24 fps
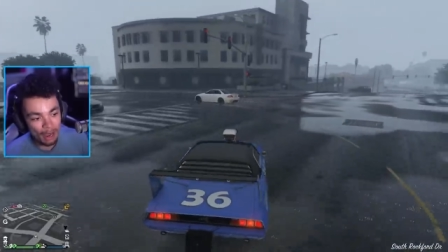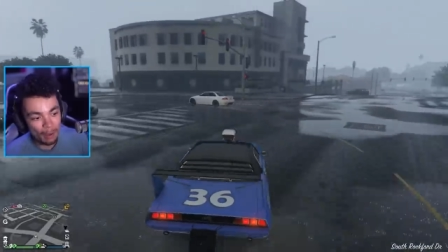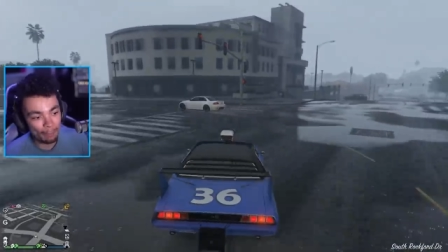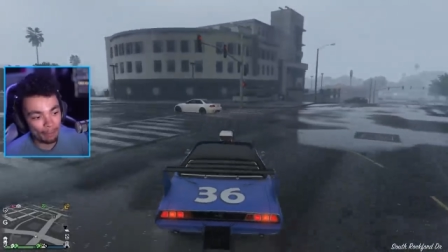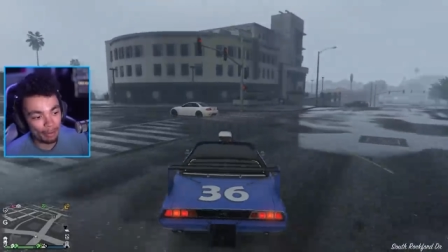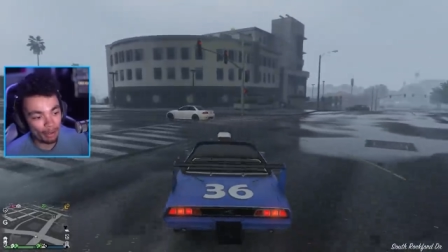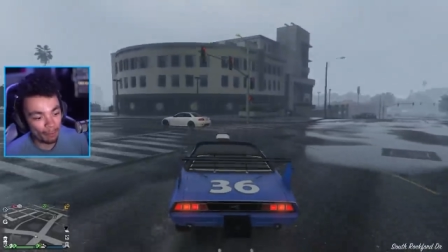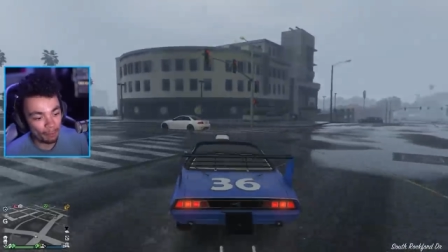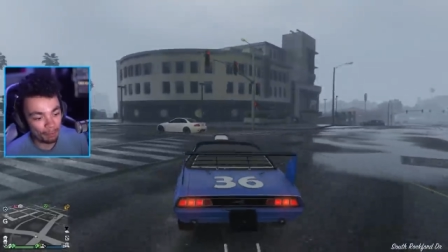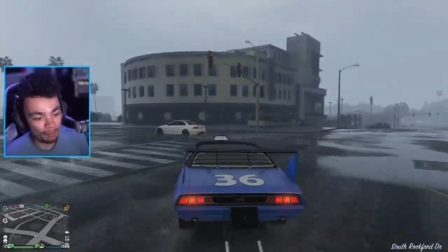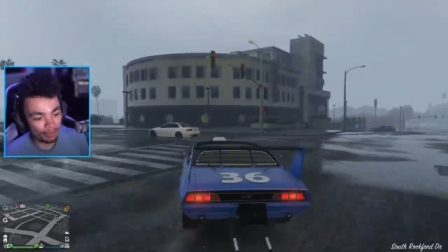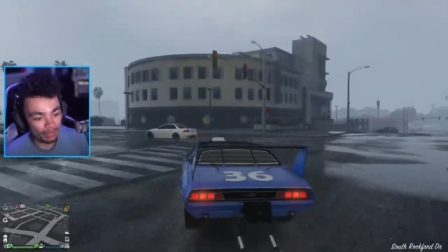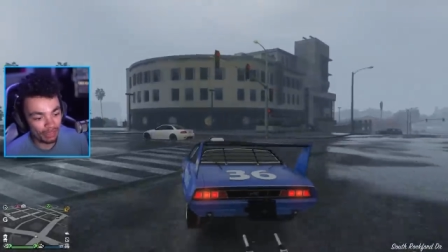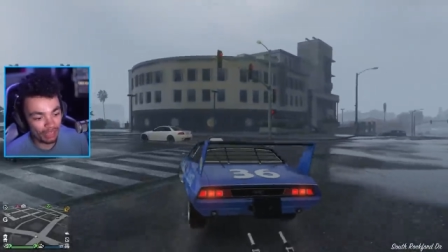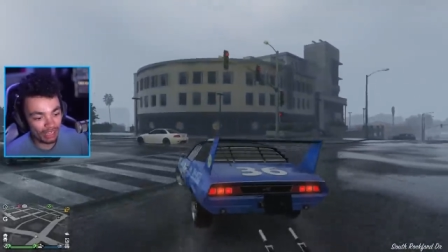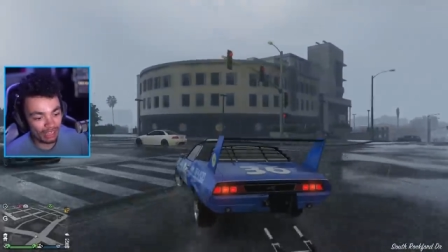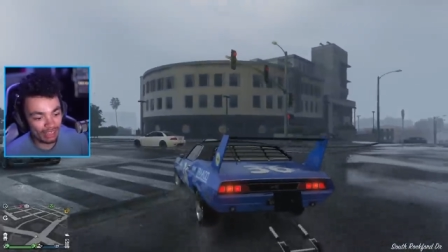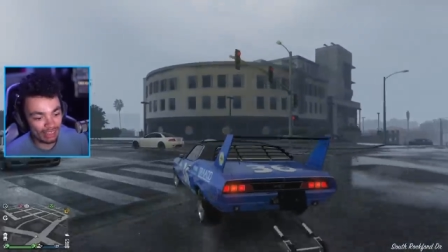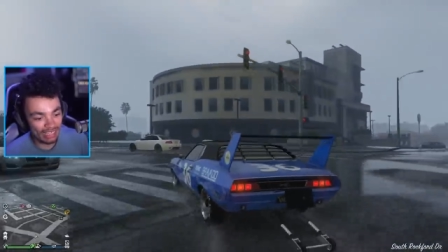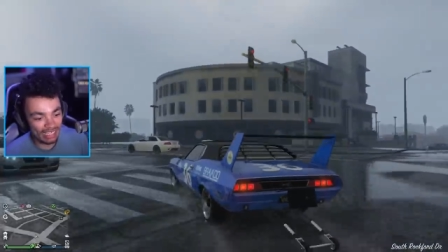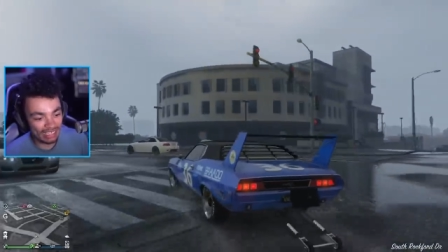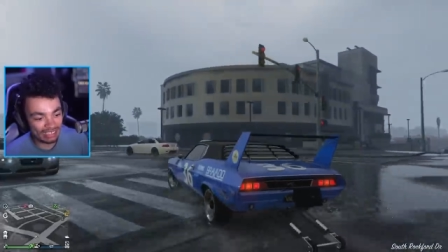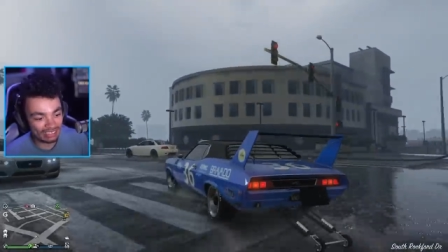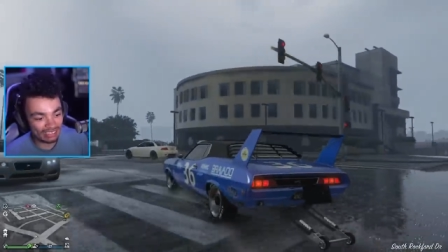But
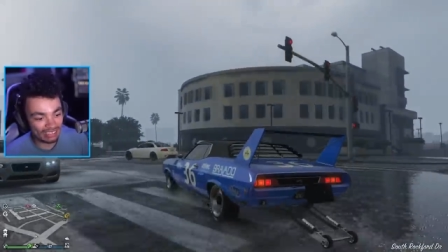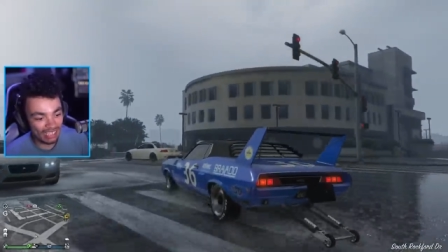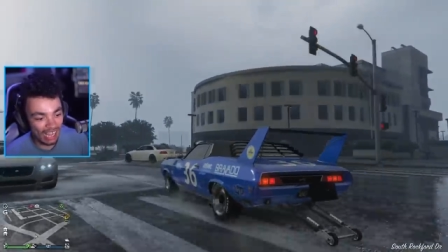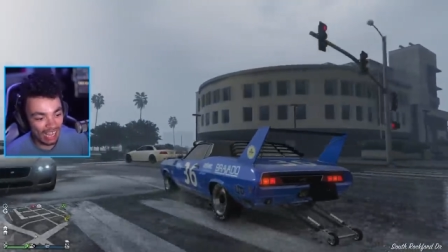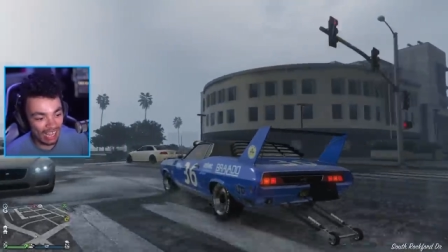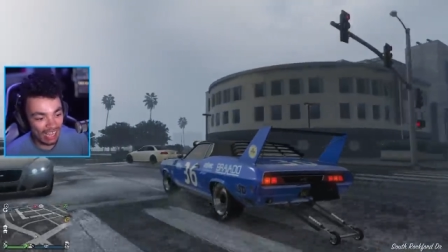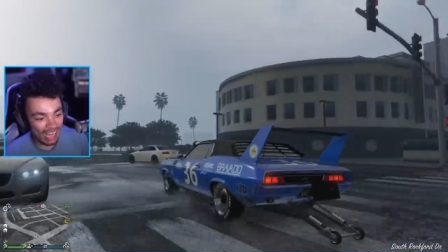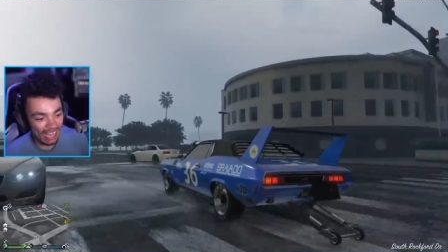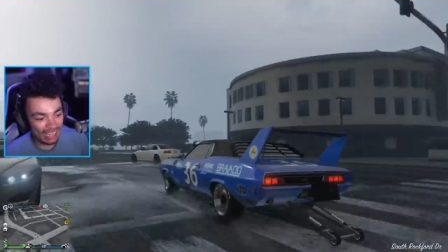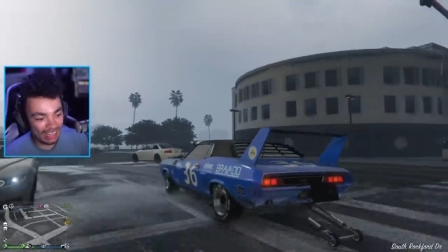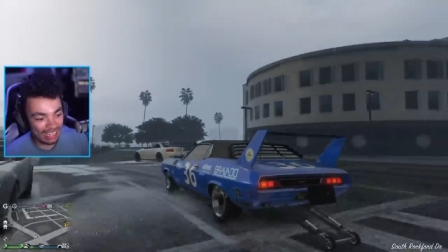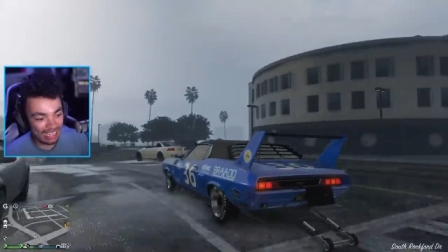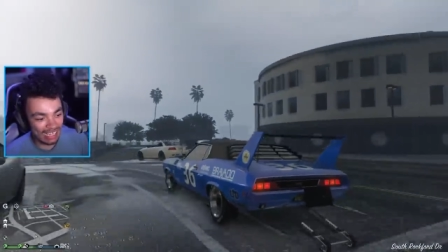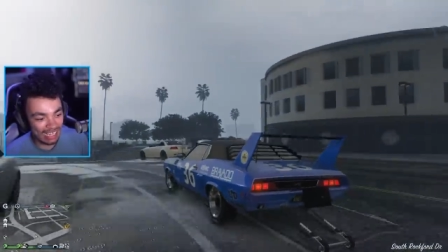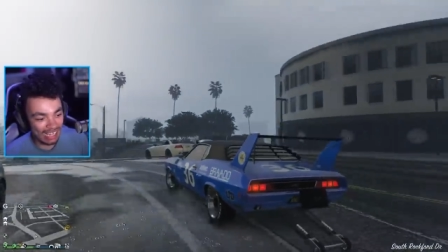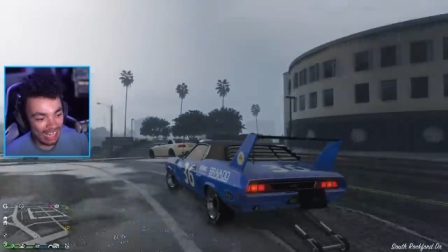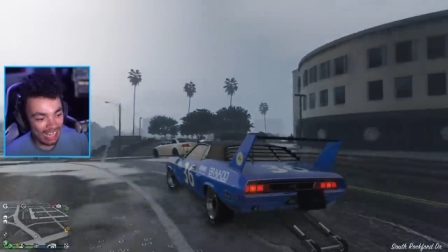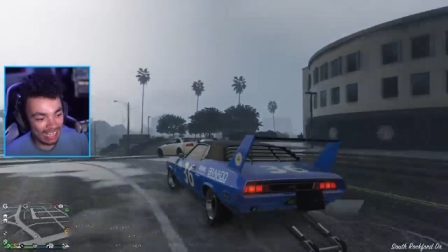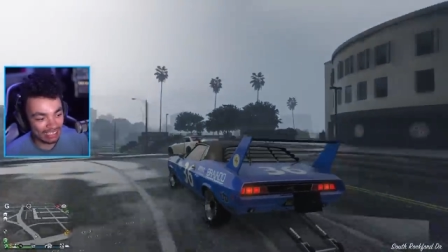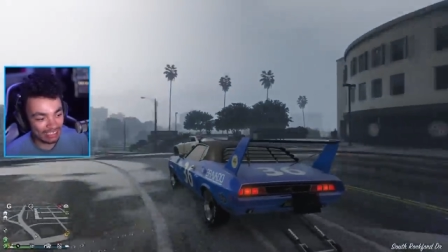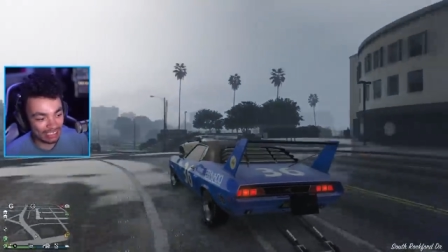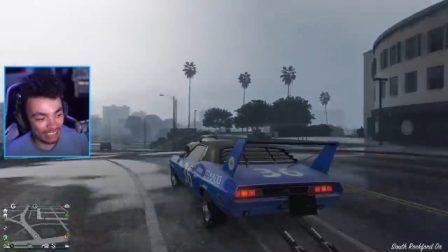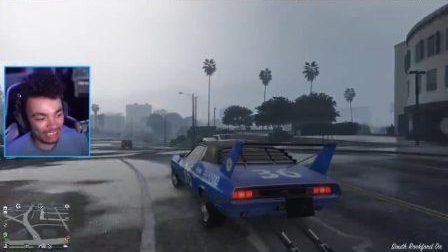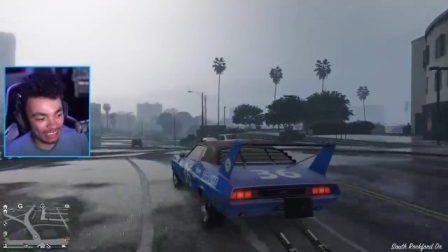this, I think,
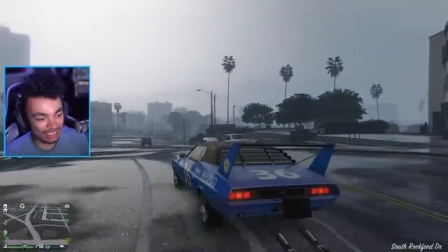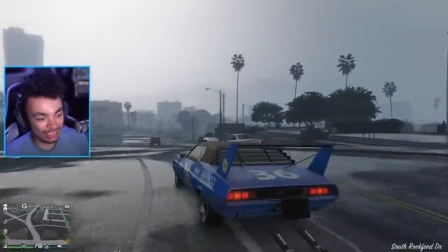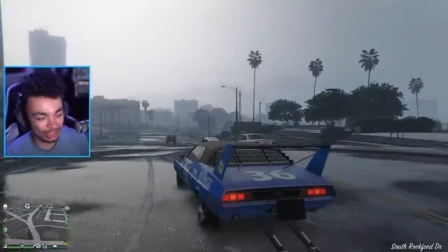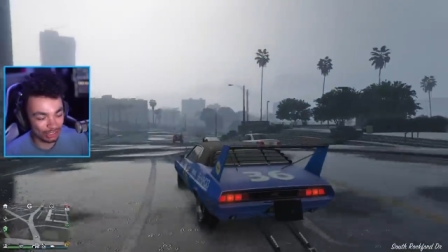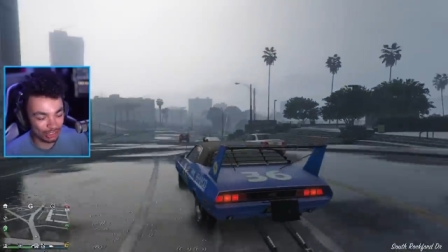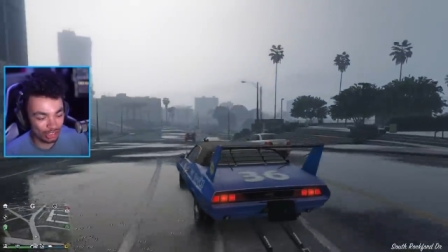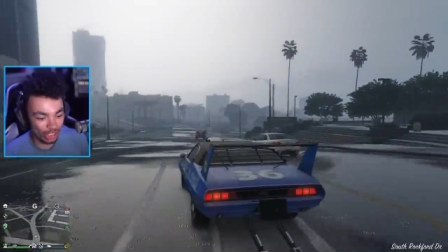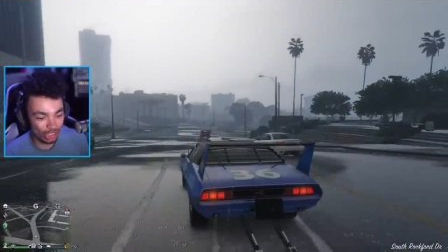is as